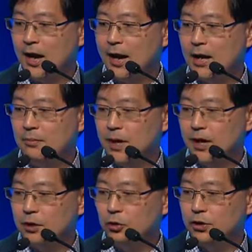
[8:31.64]
and
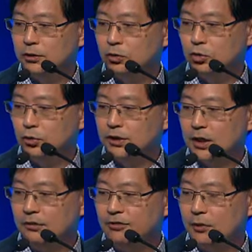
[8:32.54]
by look, doing
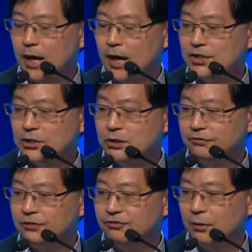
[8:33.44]
a variety
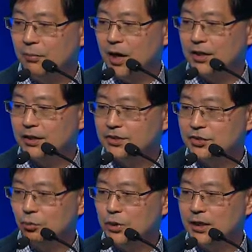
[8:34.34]
of different
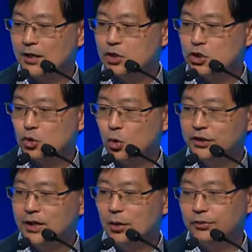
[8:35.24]
markers, we can
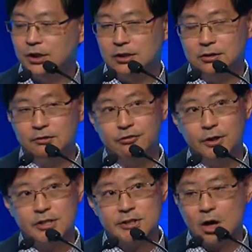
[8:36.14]
sort out the
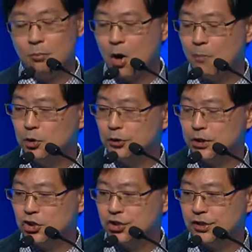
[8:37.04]
different cell
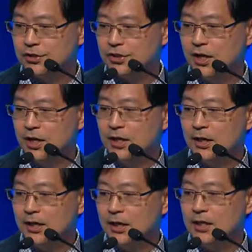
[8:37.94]
populations
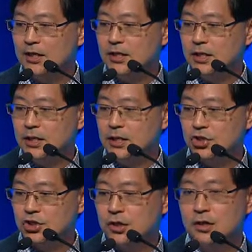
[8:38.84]
in
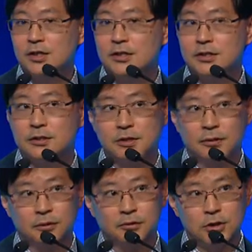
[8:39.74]
each
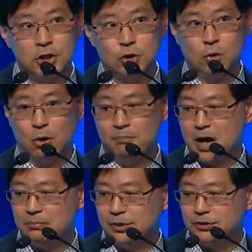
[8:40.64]
tissue
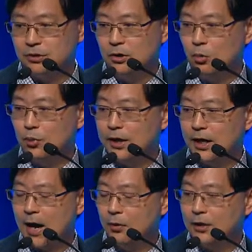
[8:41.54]
compartment we can,
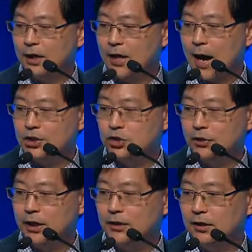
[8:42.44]
we can
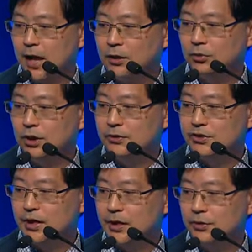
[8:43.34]
isolate the endothelial
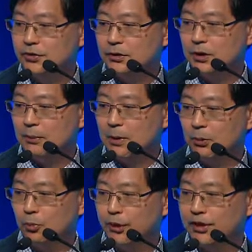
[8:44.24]
cells, the
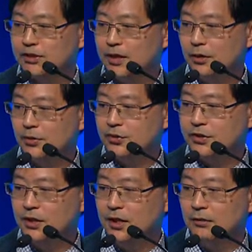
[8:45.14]
hematopoietic
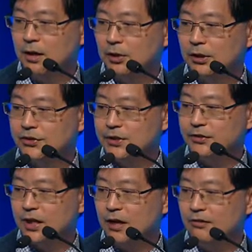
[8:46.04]
cells, the epithelial
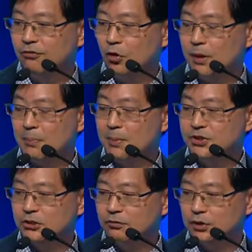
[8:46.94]
cells, and for the
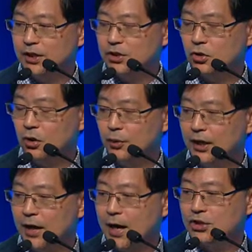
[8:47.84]
purposes of today's talk, we
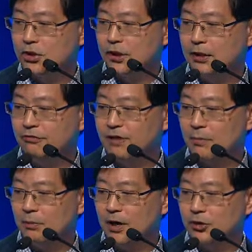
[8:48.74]
can isolate the
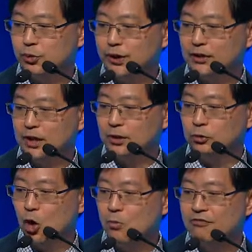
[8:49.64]
fibroblasts. We can get the
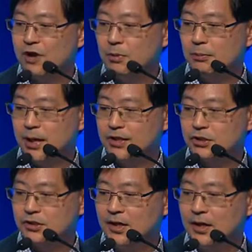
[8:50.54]
normal
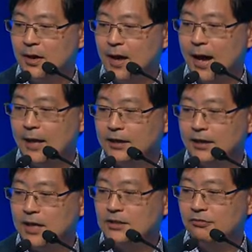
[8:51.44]
fibroblasts and the
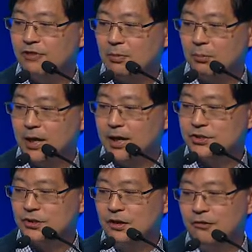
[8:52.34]
cancer
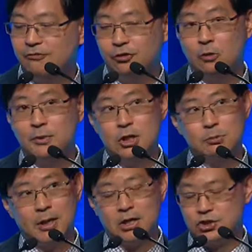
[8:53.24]
fibroblasts from
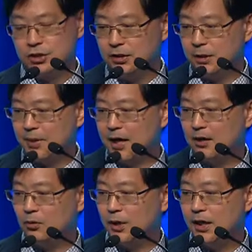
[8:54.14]
each patient in a
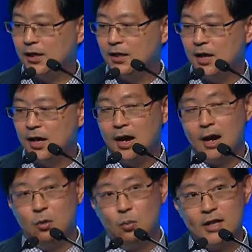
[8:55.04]
paired way.
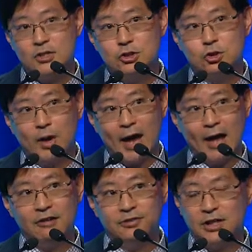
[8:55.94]
And once you
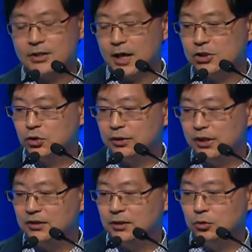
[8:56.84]
have these
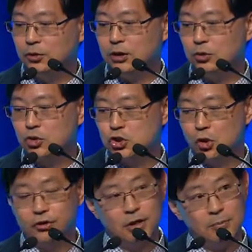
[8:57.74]
isolated, you can do
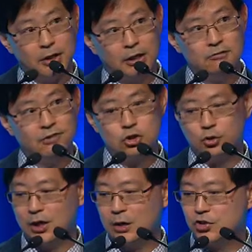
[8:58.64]
short-term in
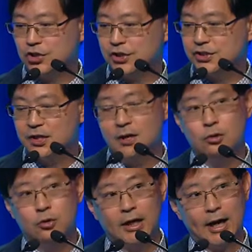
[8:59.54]
vitro cultures,
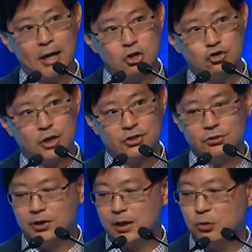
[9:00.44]
you can add drugs
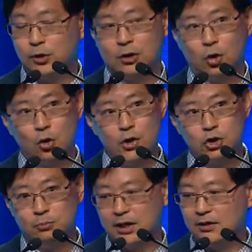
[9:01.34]
to them, you can
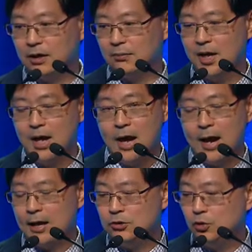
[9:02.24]
co-incubate them,
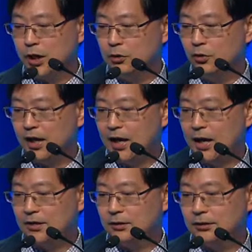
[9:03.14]
and you can look
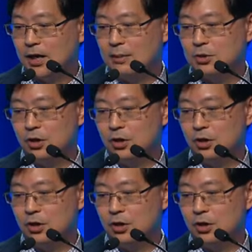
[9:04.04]
at the types